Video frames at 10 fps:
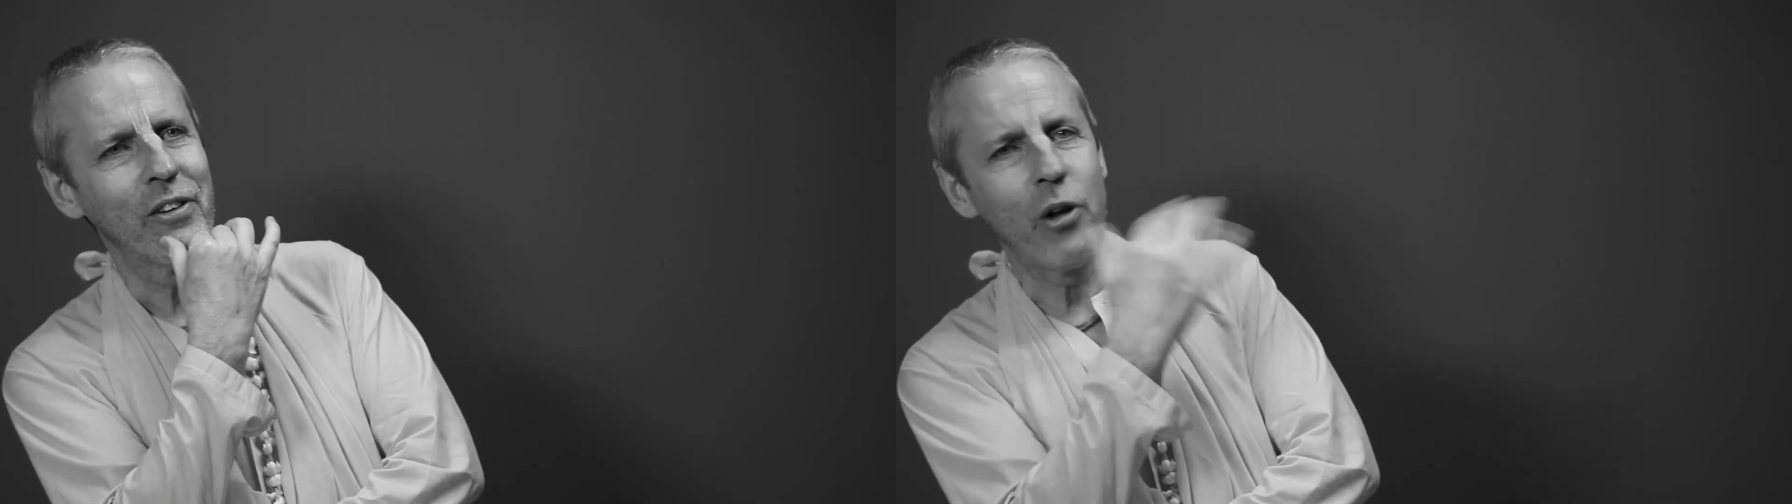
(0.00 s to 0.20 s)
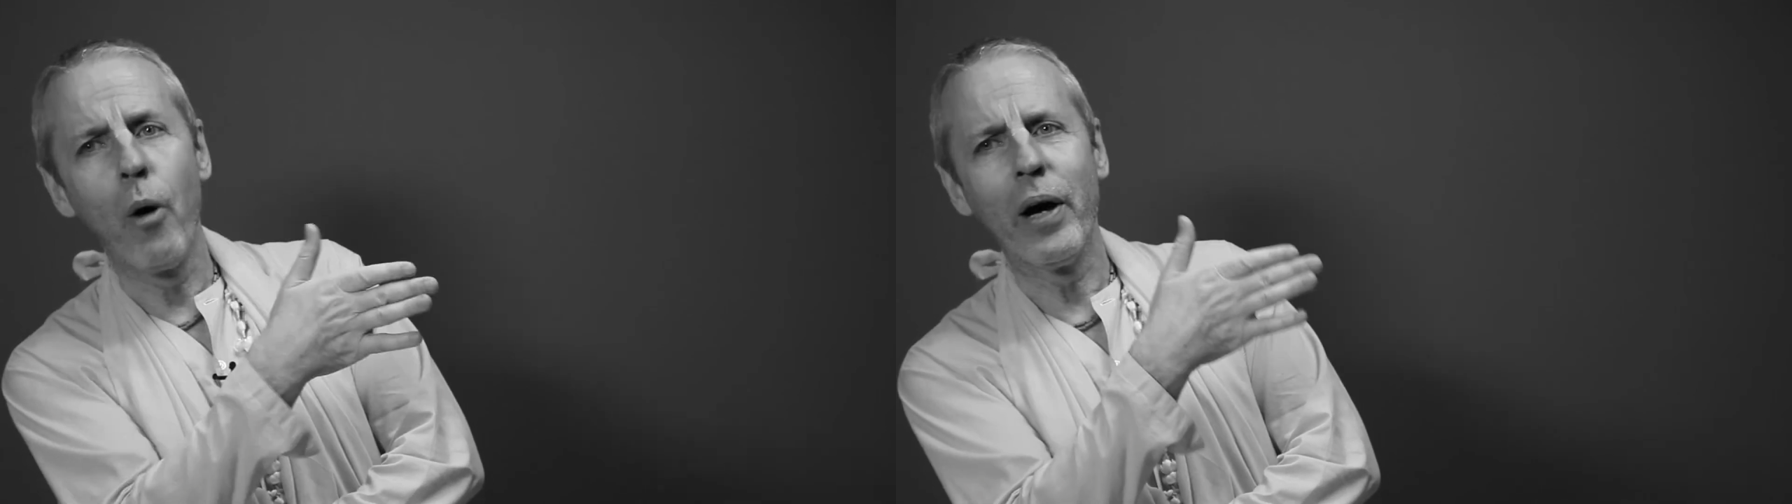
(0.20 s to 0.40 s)

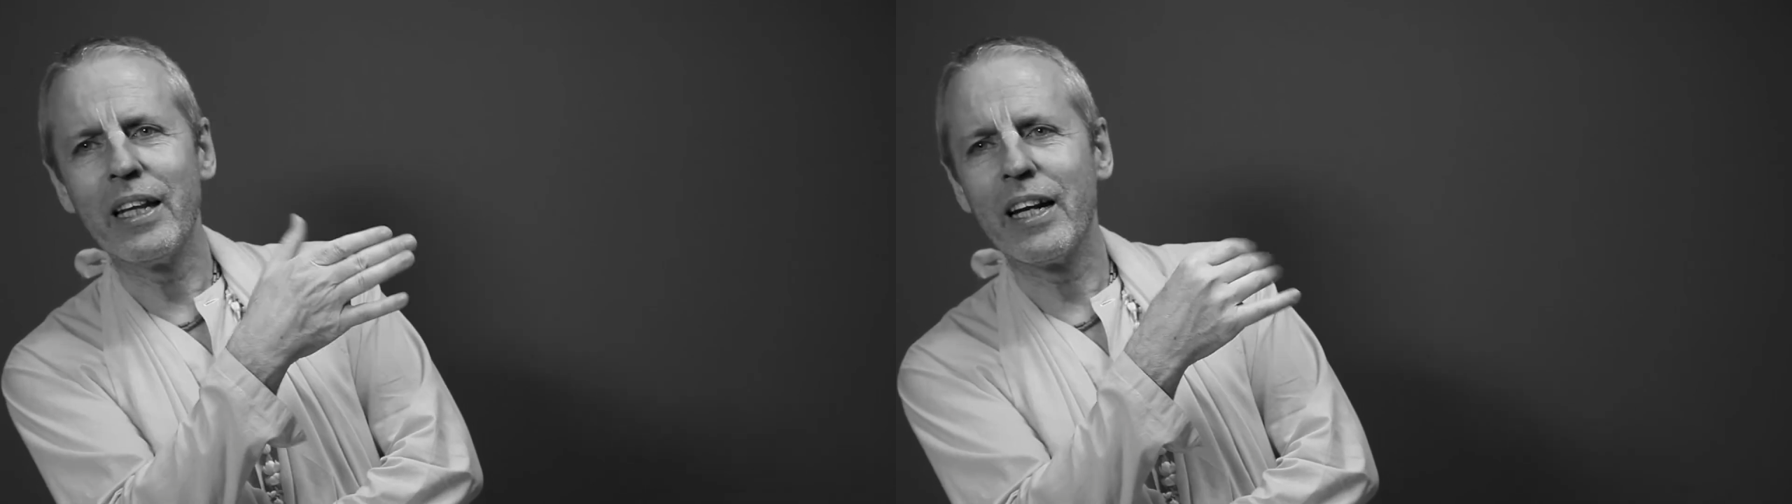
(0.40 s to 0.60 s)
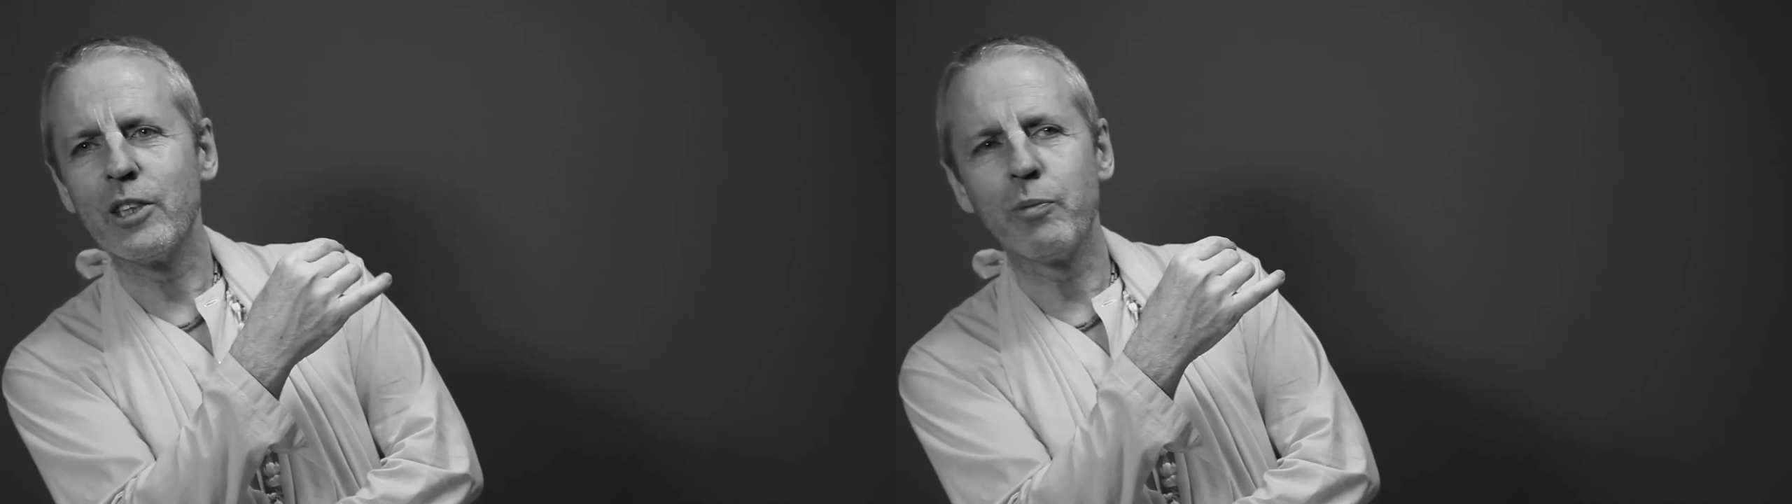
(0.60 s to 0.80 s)

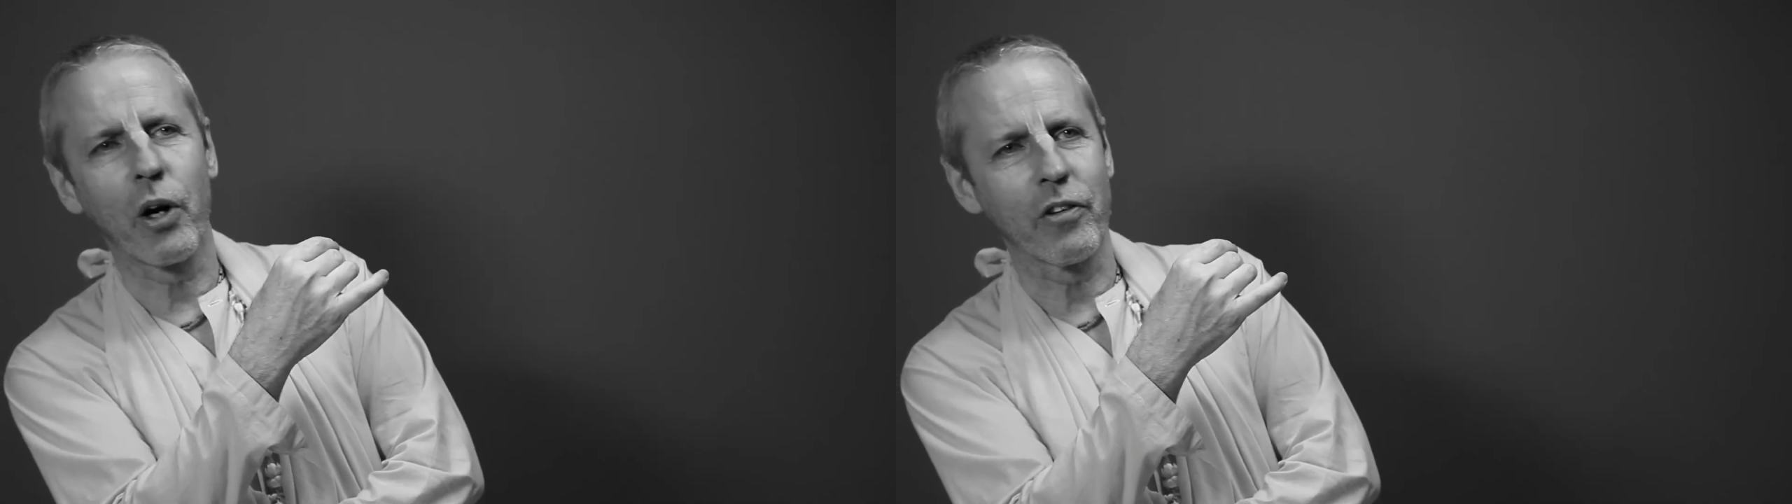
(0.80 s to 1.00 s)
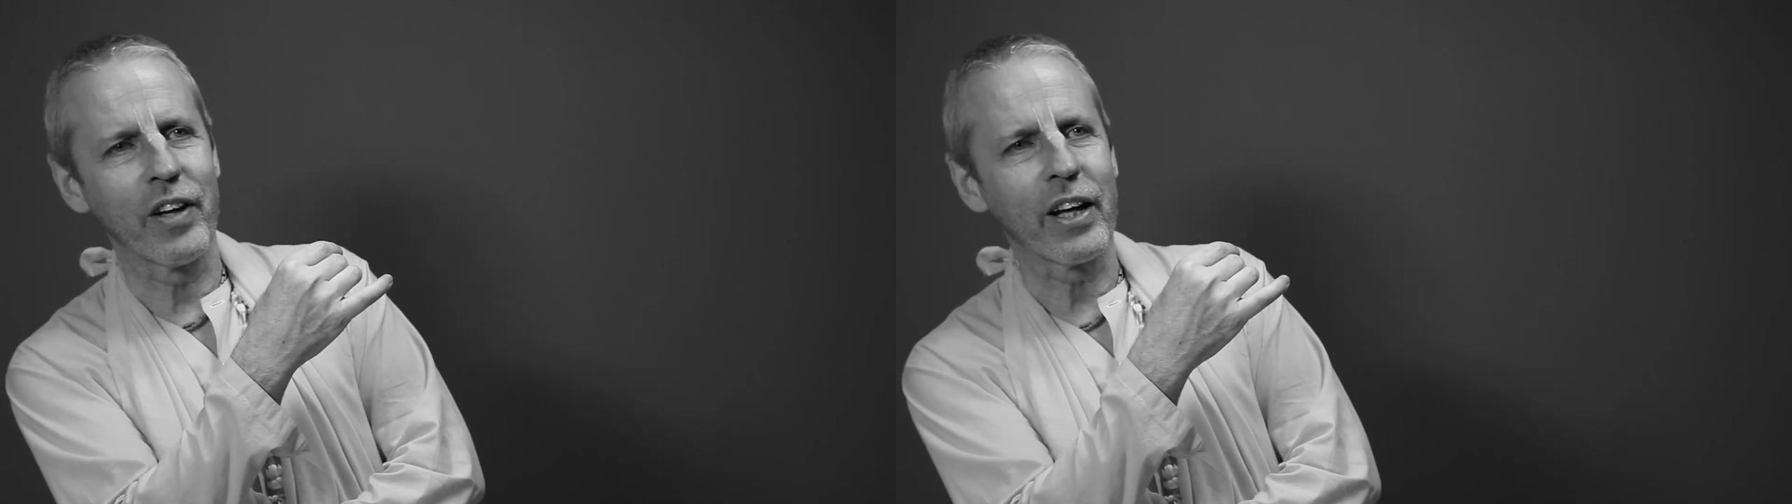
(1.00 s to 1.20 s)
knowing that it's
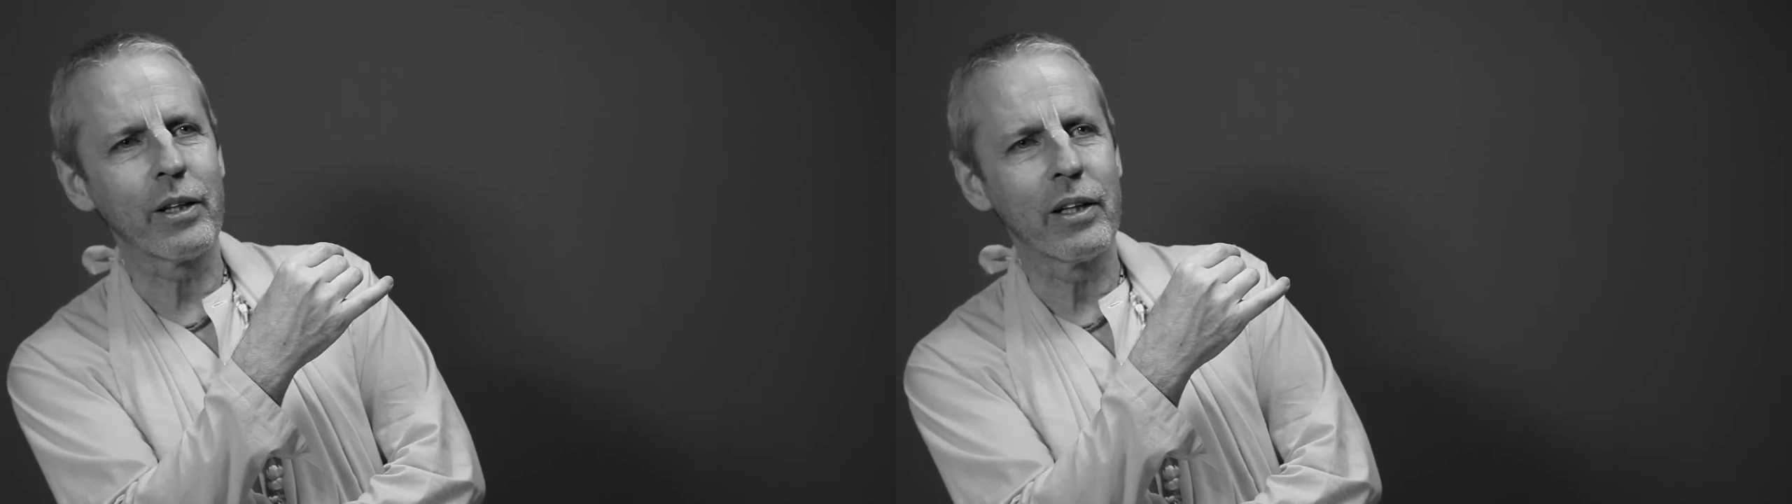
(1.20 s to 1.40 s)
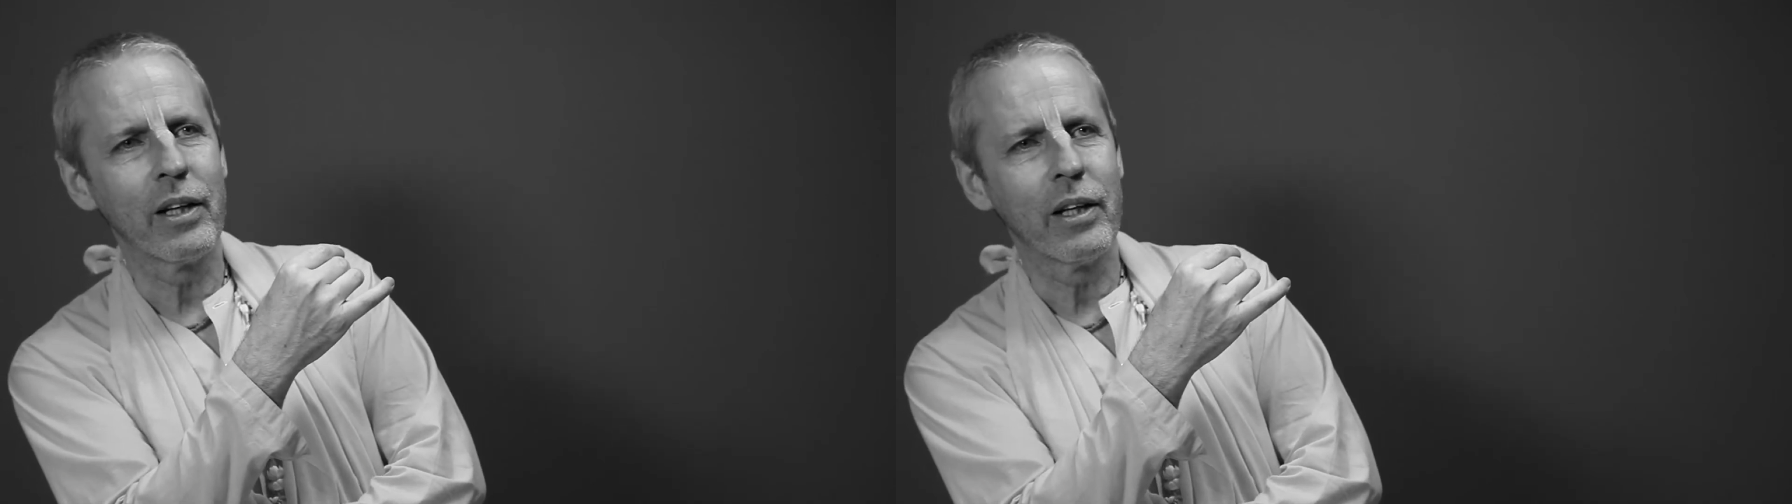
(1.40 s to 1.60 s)

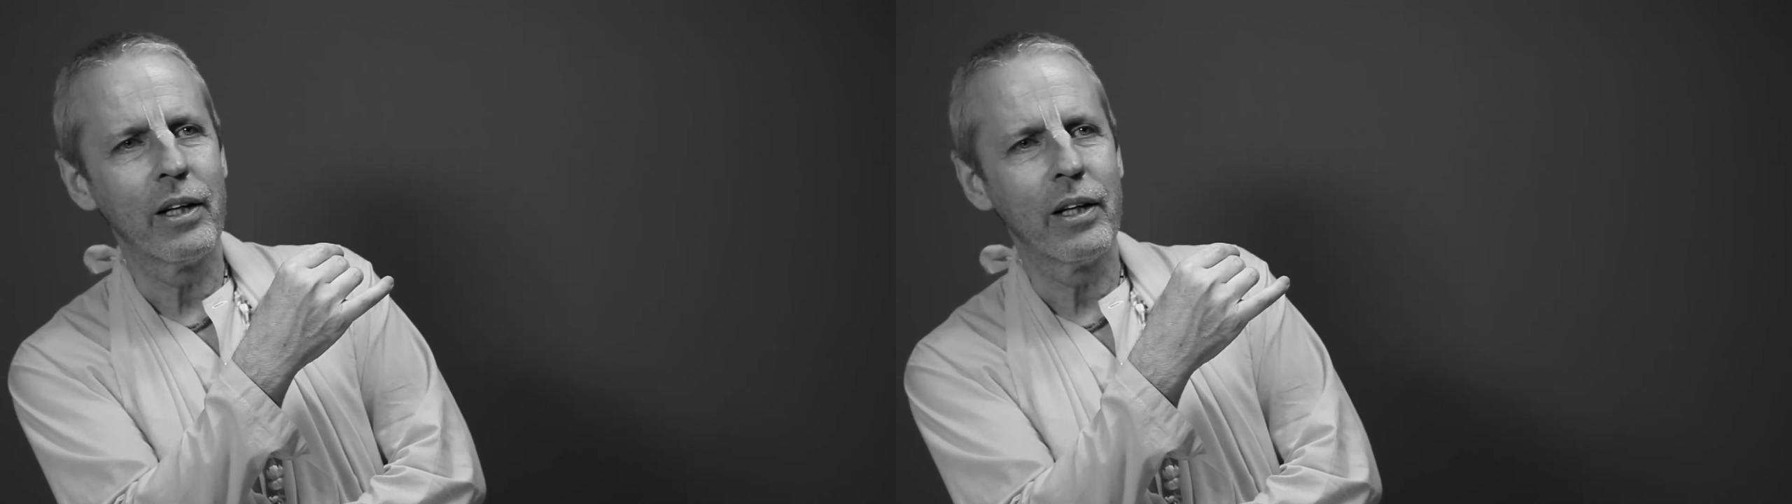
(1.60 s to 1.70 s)
perfect.